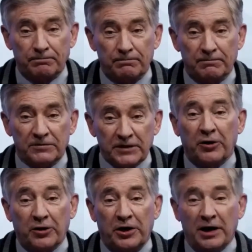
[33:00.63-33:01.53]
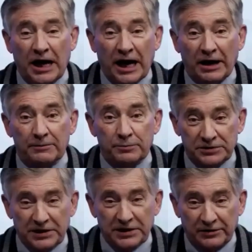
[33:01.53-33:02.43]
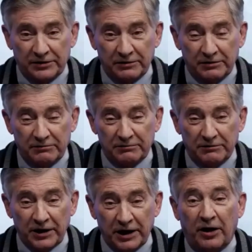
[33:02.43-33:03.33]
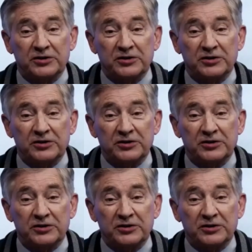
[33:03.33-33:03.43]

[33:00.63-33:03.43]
they are not protected. They are